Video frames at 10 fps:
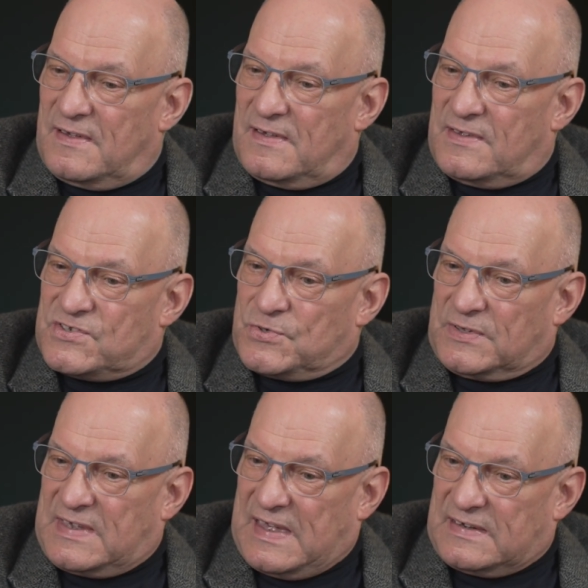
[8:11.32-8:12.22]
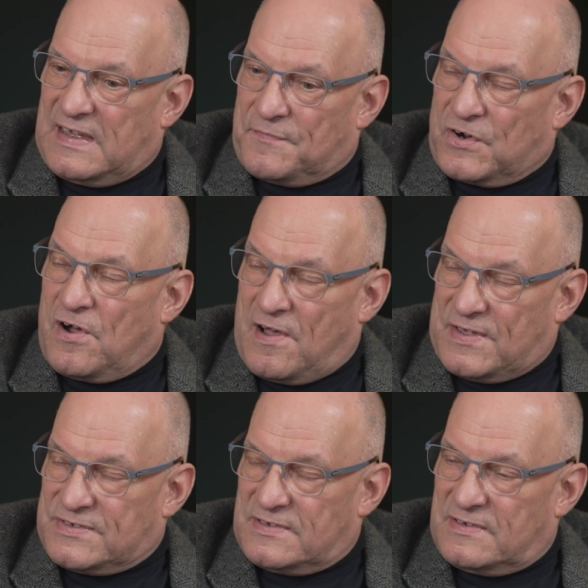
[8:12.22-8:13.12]
And so it can't have a
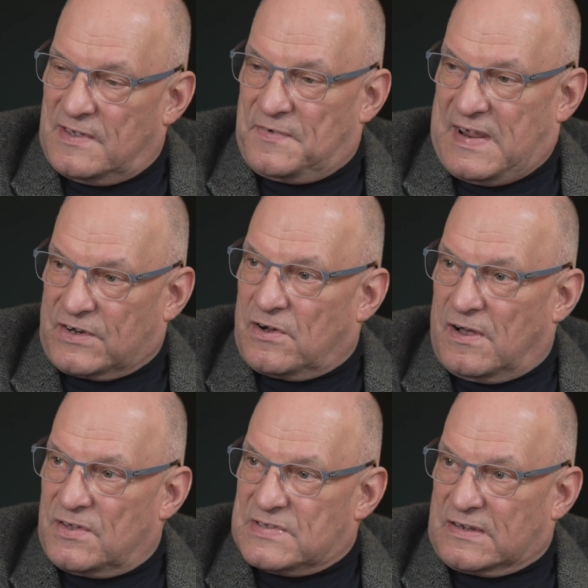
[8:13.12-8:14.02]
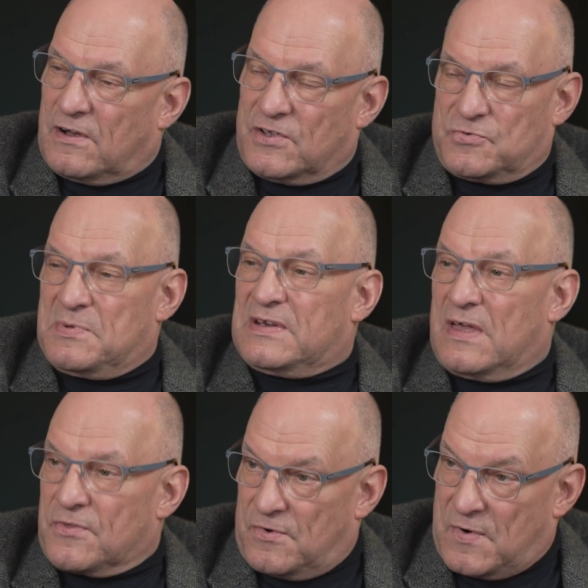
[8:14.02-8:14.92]
cause. If it had a cause, that cause would be
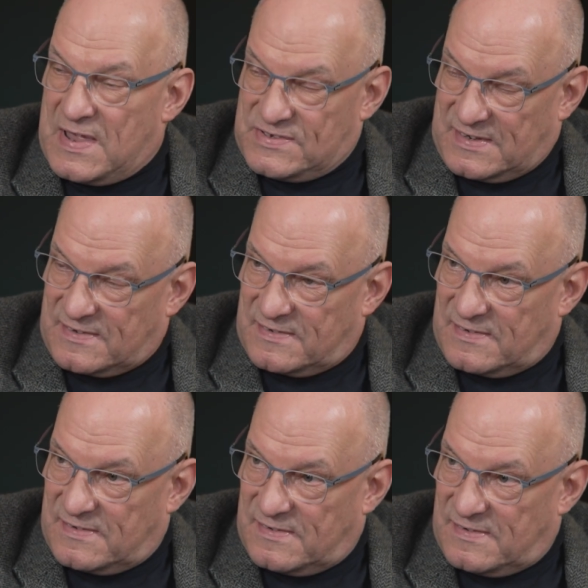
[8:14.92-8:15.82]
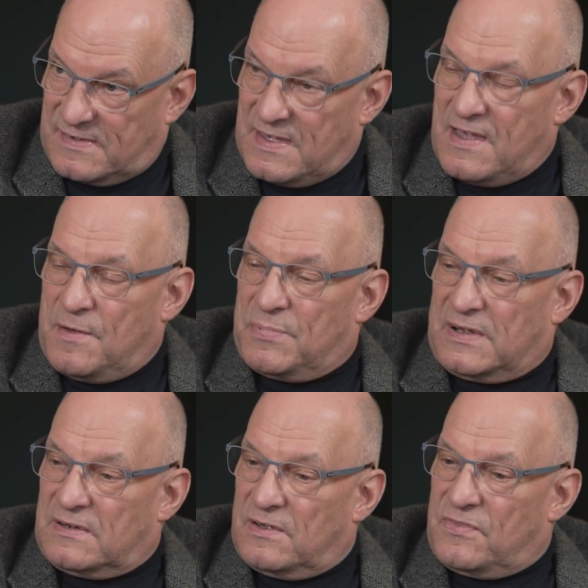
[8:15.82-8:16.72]
another arising.
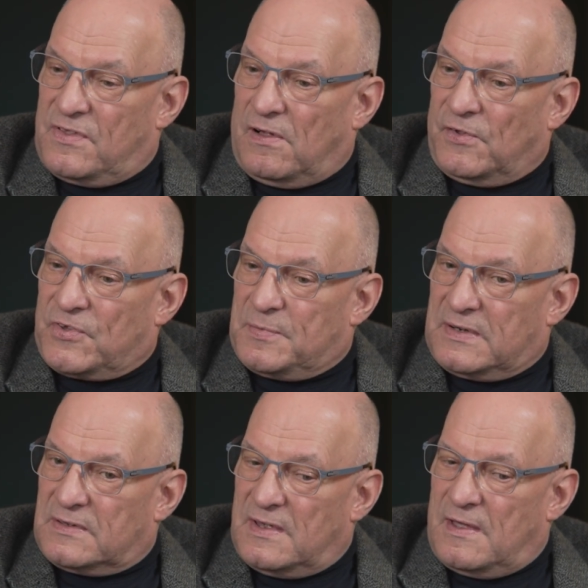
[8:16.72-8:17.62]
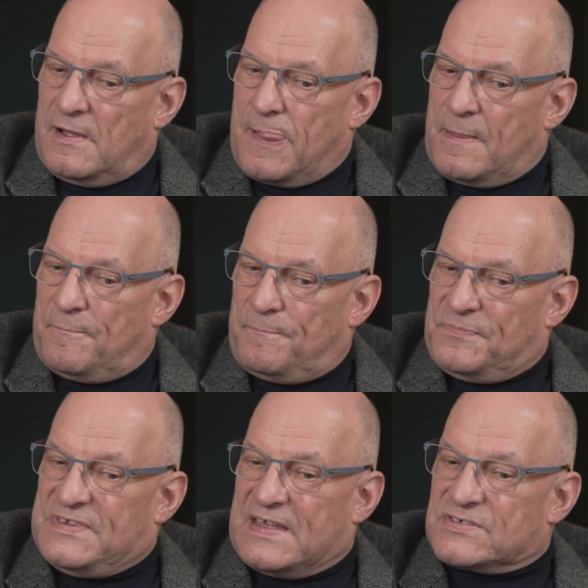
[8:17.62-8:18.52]
But the ultimate
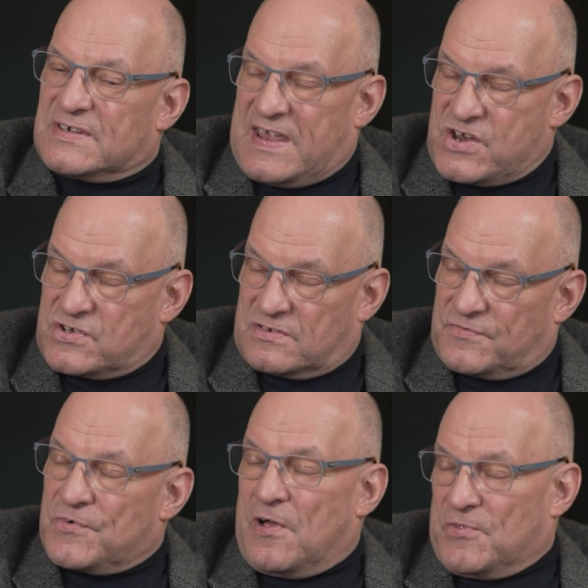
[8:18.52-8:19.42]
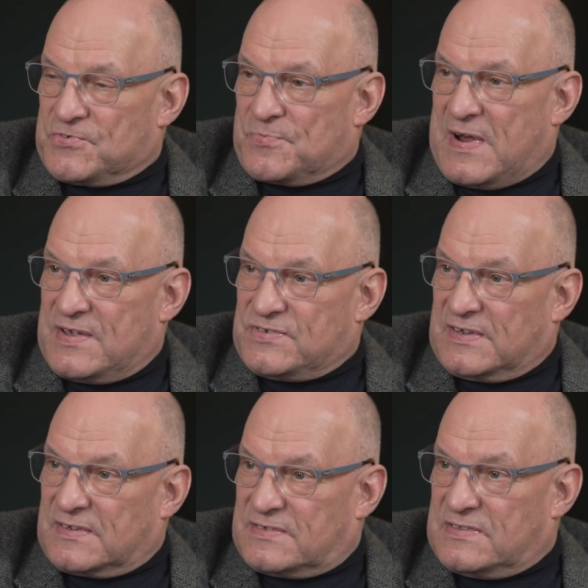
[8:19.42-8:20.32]
destination for all those
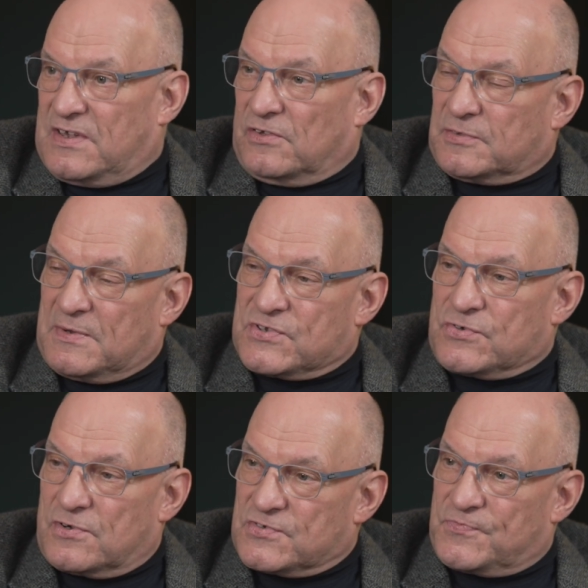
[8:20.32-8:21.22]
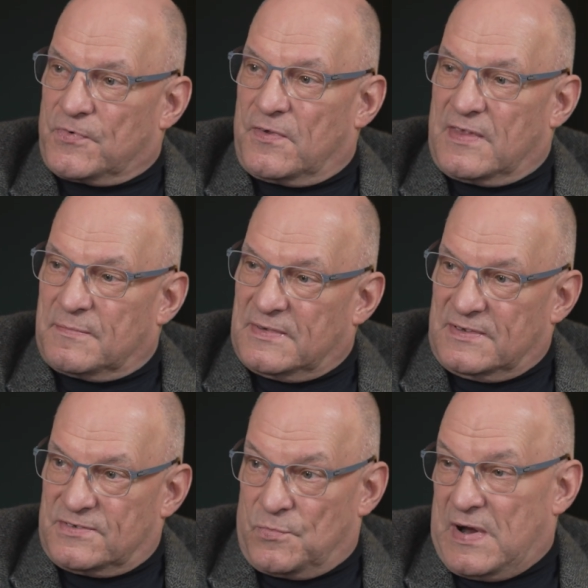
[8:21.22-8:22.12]
arisings and the ultimate source for them
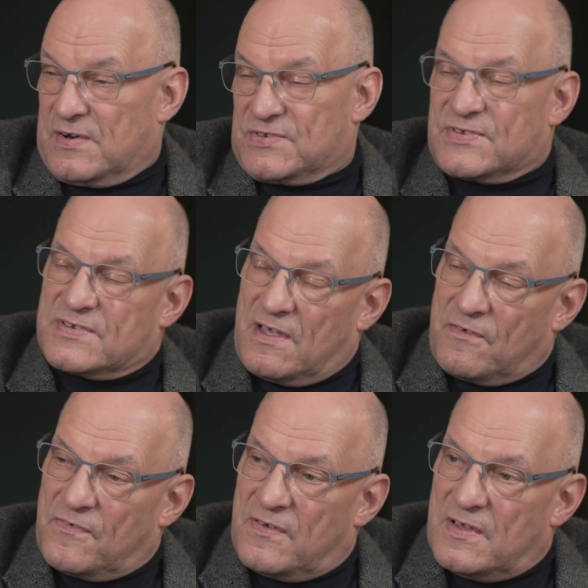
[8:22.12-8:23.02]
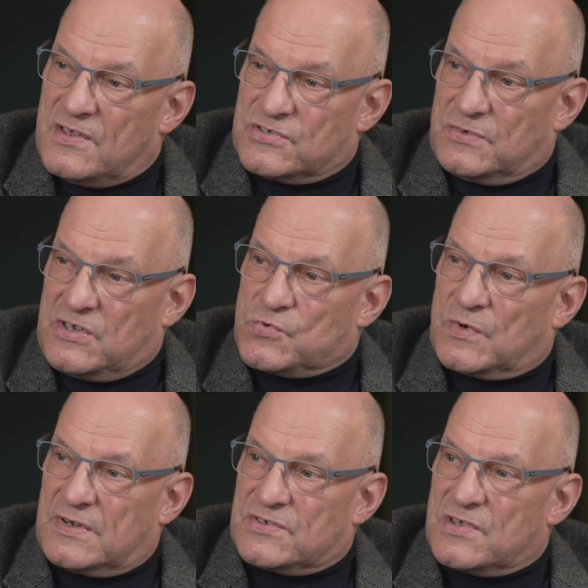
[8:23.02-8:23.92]
is awareness itself. So each
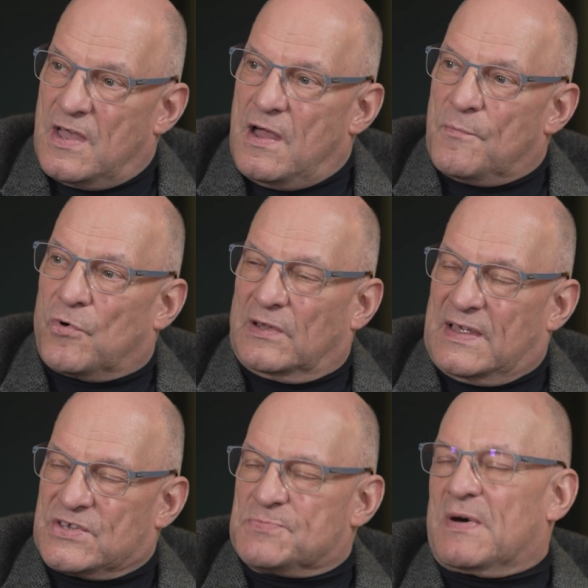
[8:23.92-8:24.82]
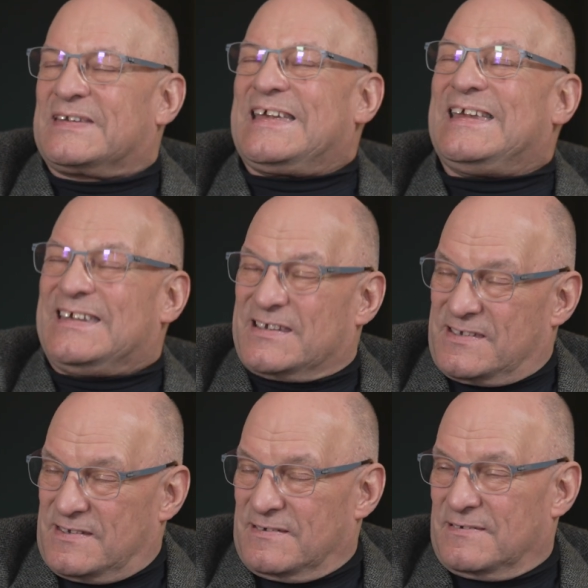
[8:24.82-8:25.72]
one is more or less
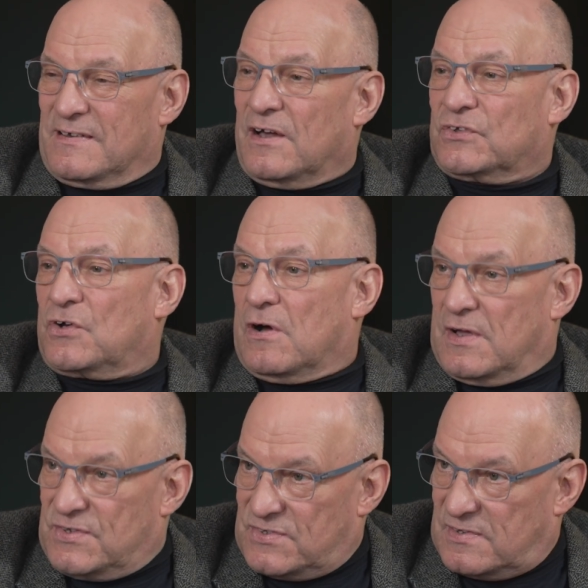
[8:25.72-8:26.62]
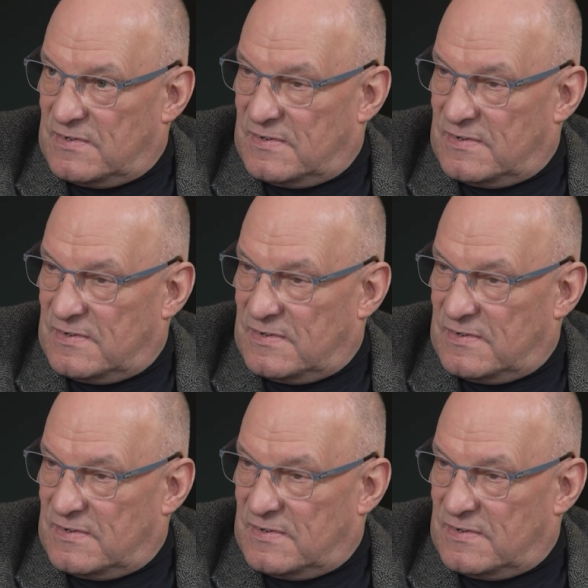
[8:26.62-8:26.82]
spontaneous, uncaused.